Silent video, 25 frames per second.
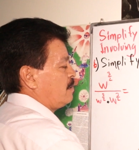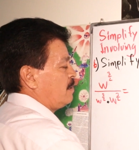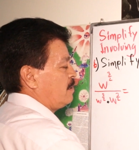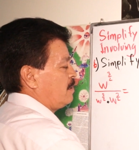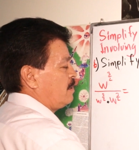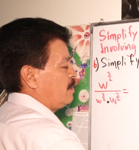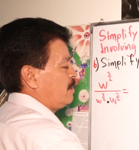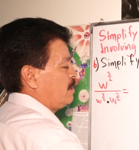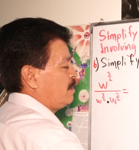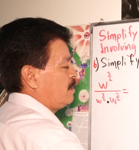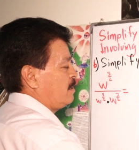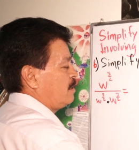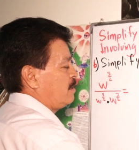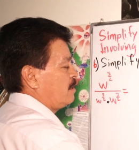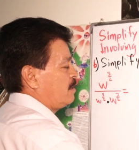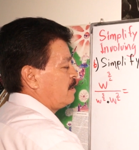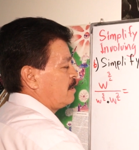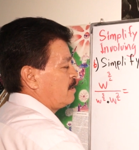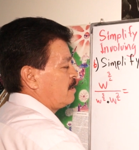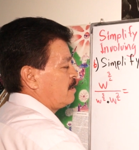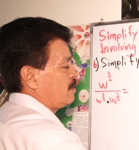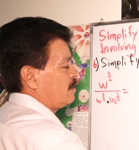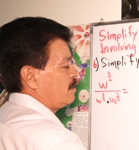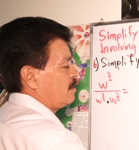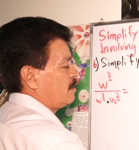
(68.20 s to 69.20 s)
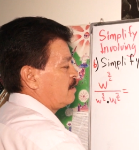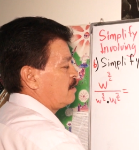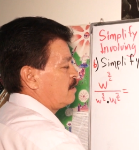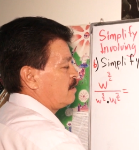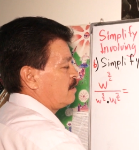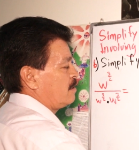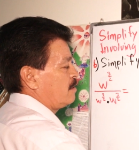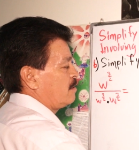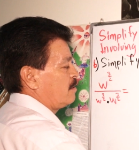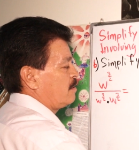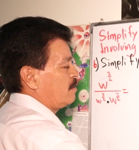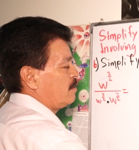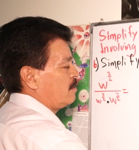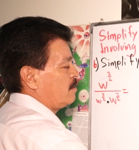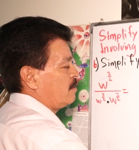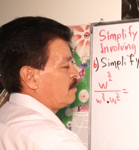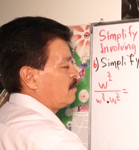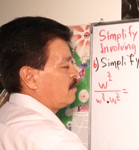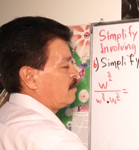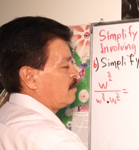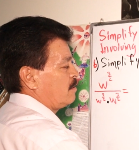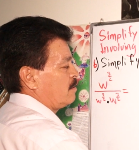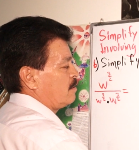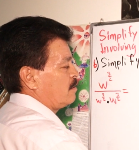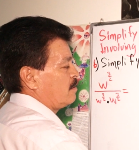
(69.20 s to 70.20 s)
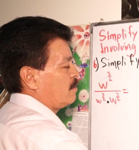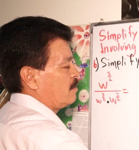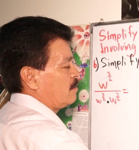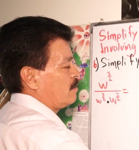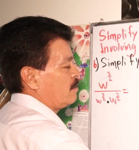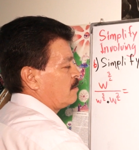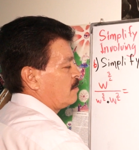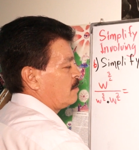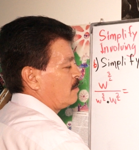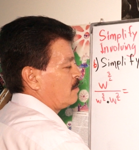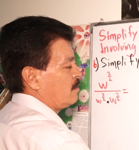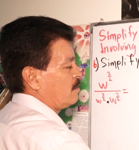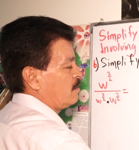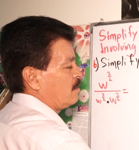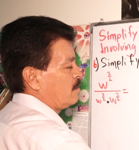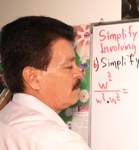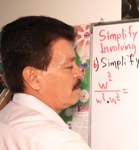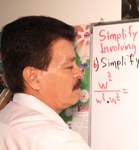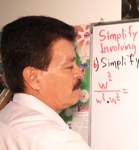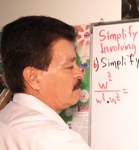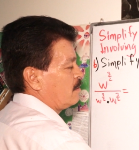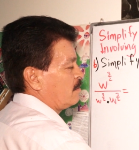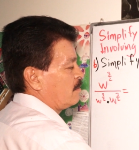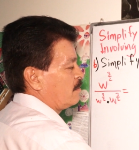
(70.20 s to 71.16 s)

No one is speaking in this clip.